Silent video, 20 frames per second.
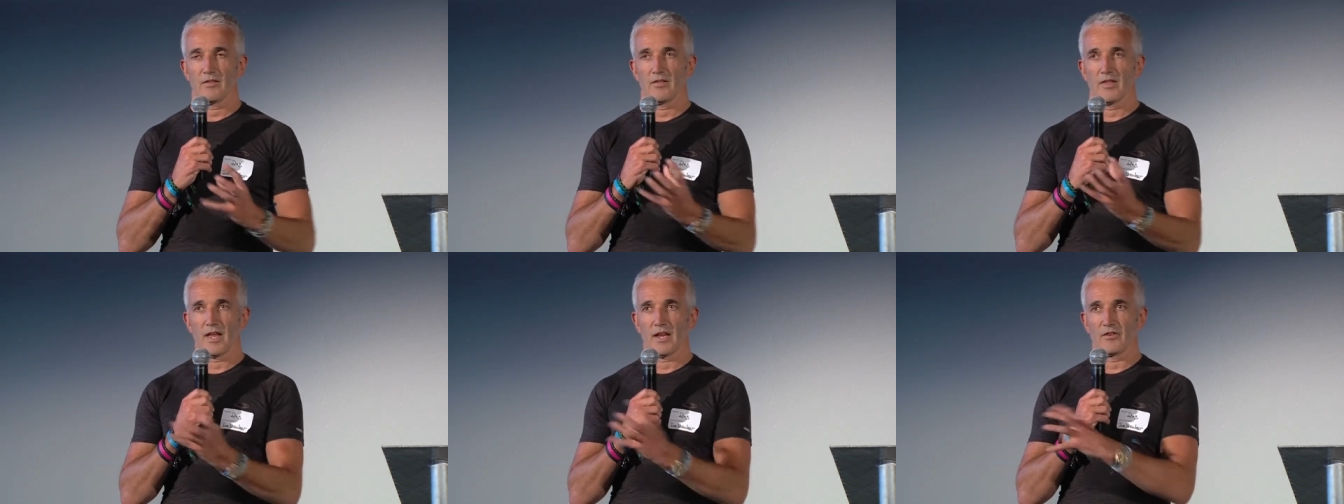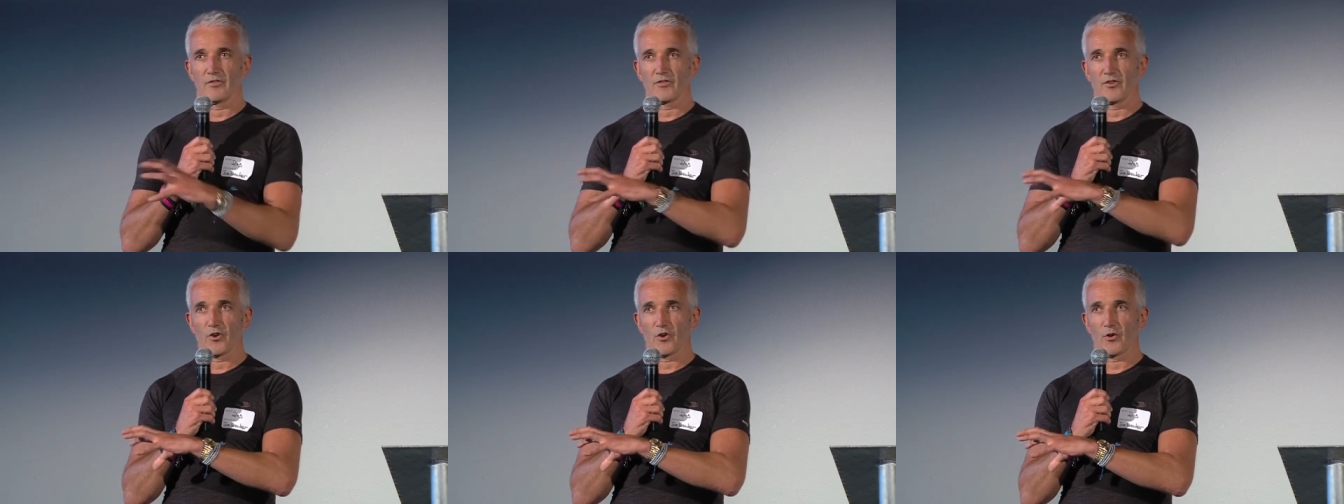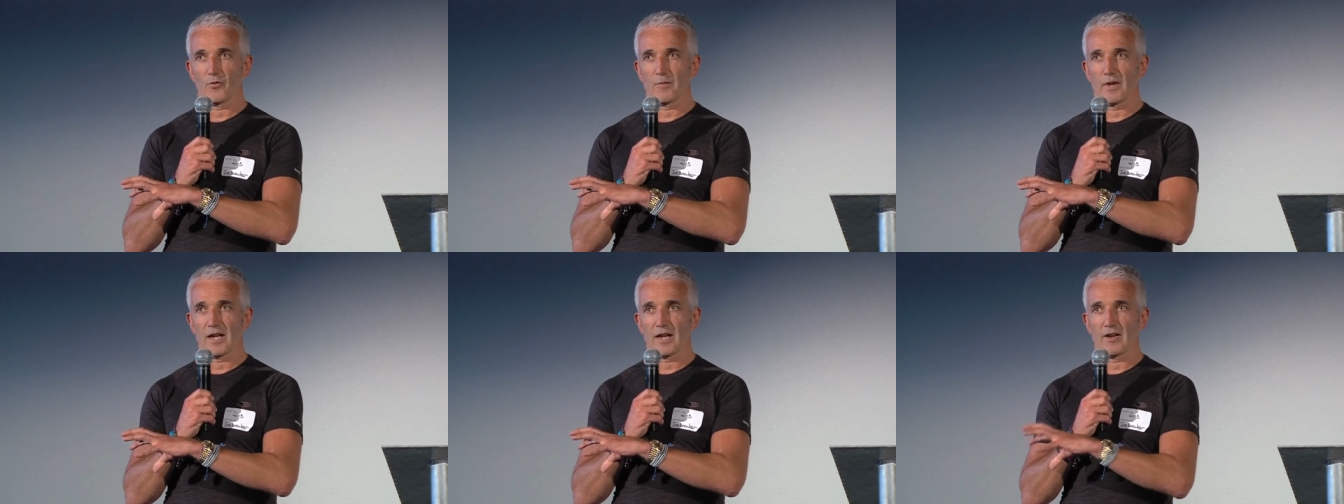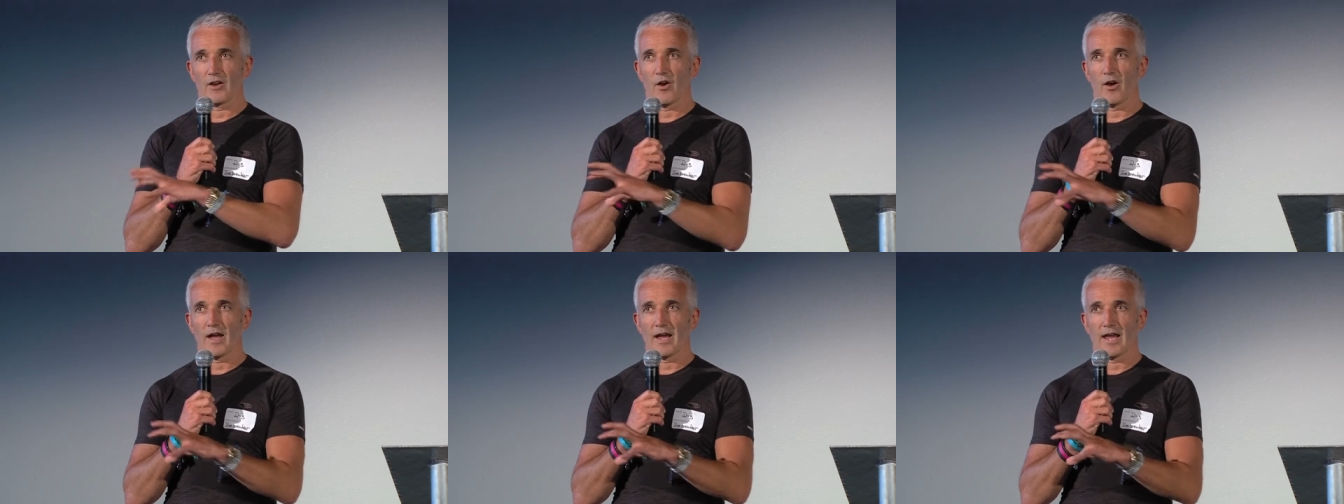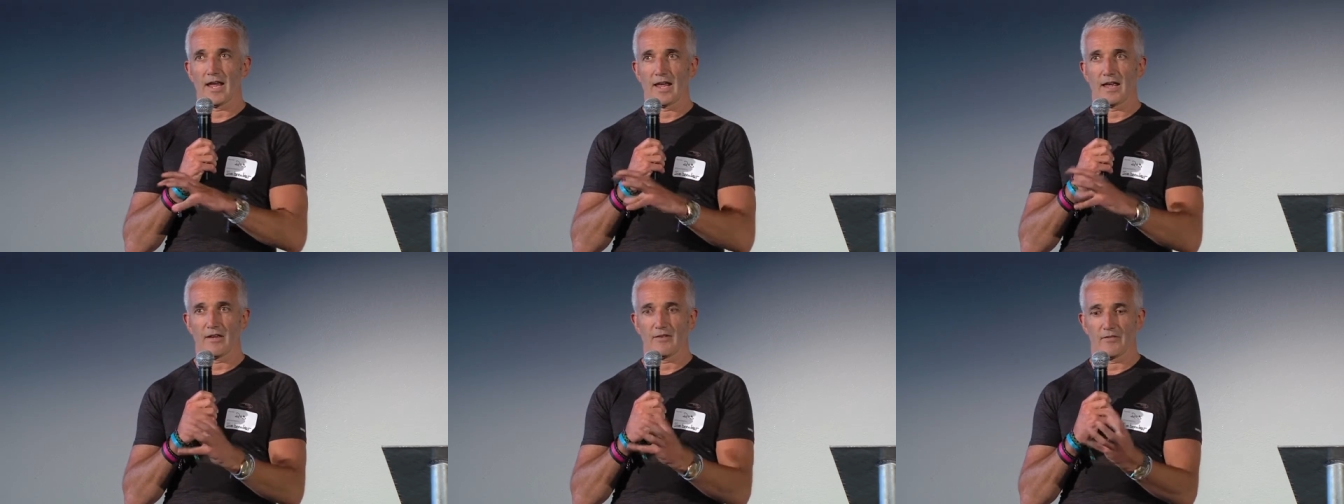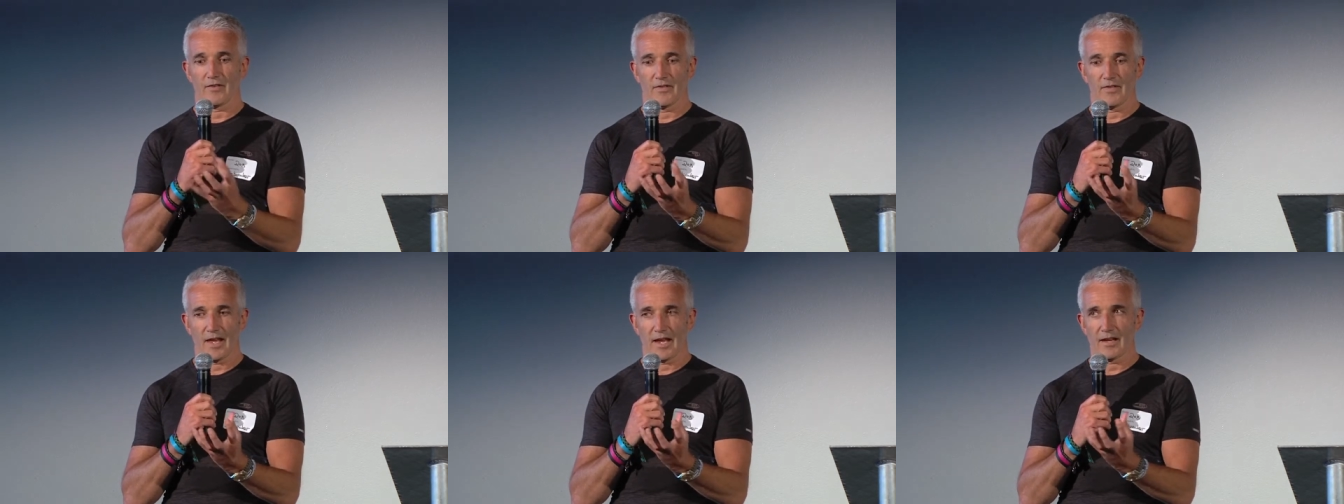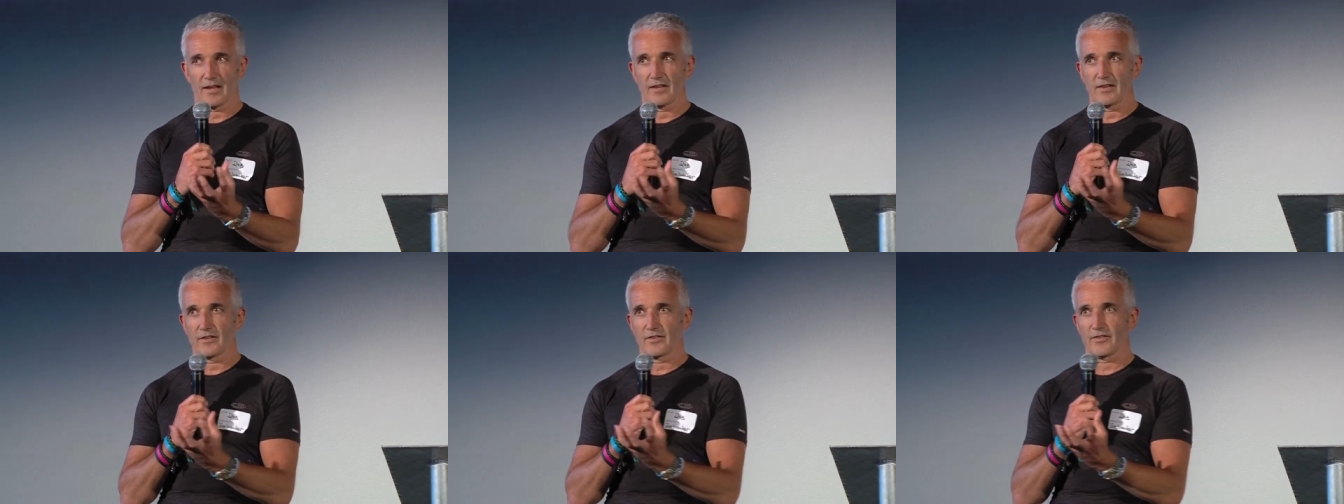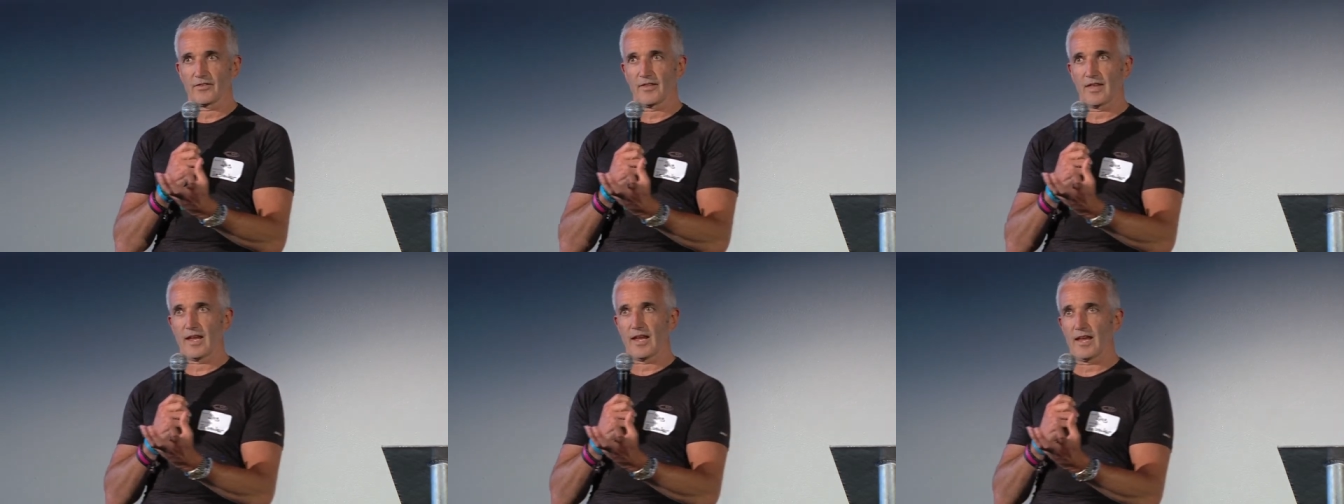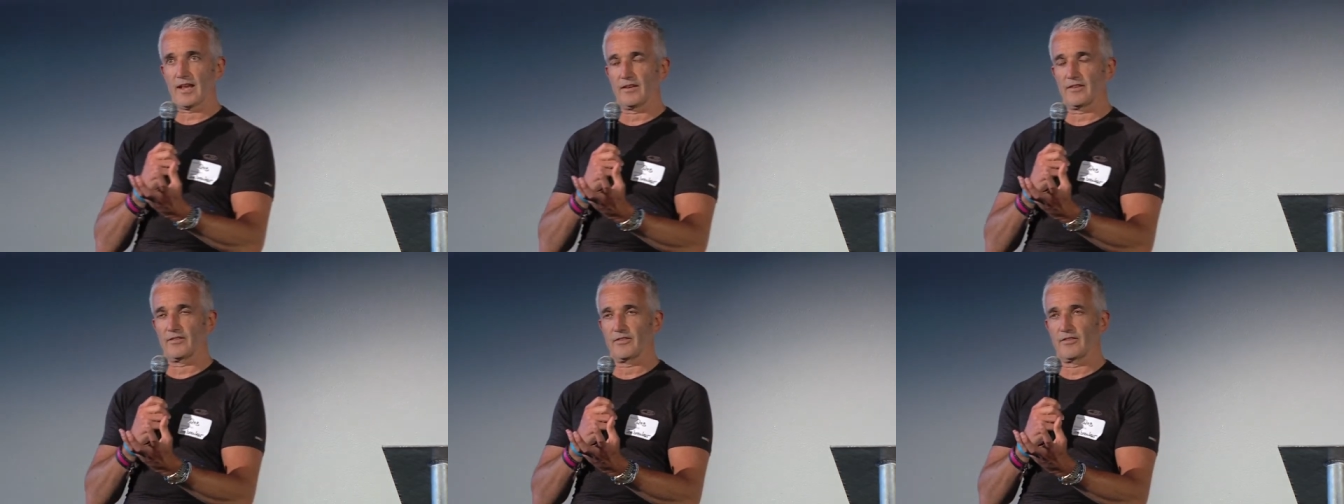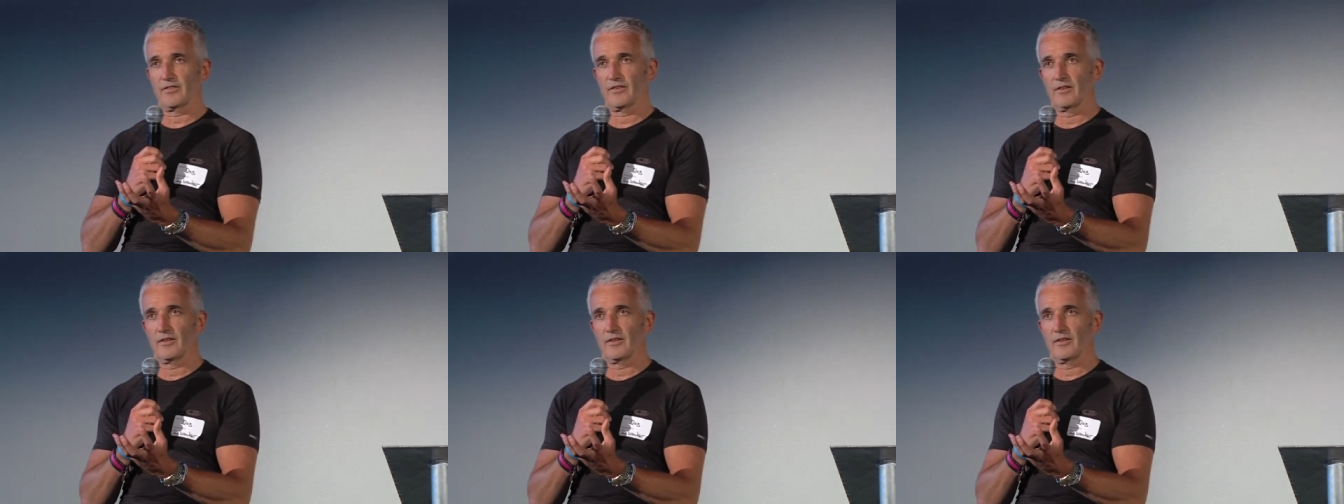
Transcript: that Jeremy and I have, and that is that